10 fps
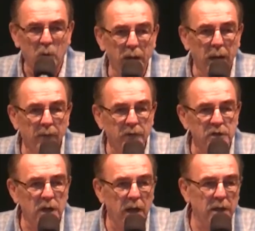We have a
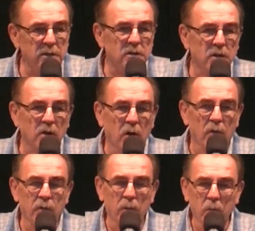chance to
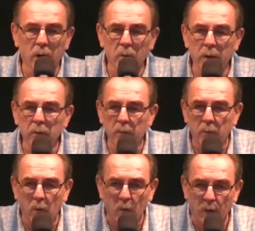go from where we were
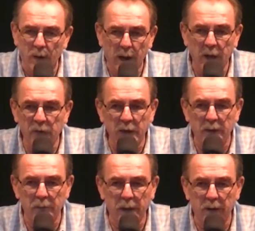born. I
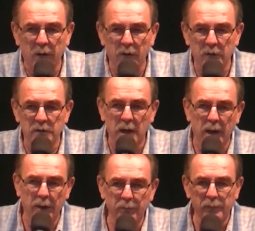think about it all the
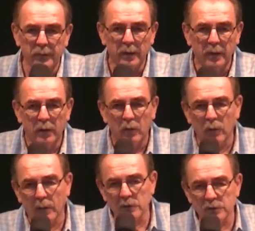time
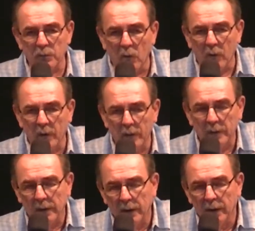where I was
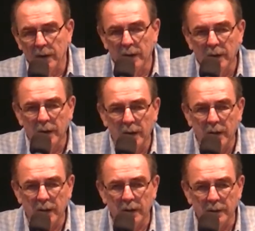born
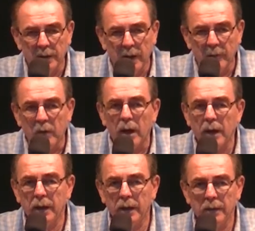in El
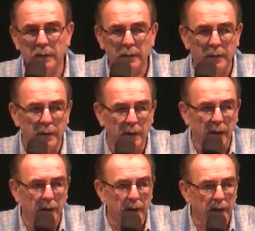Monte,
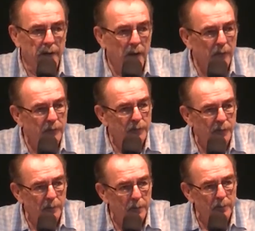and I come
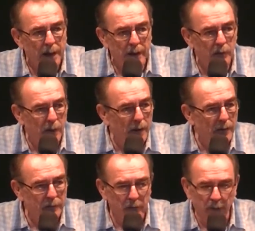from a
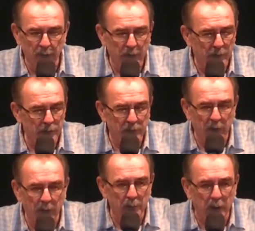background, a
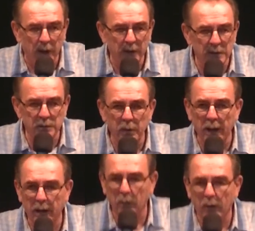very modest
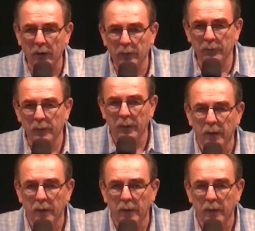background.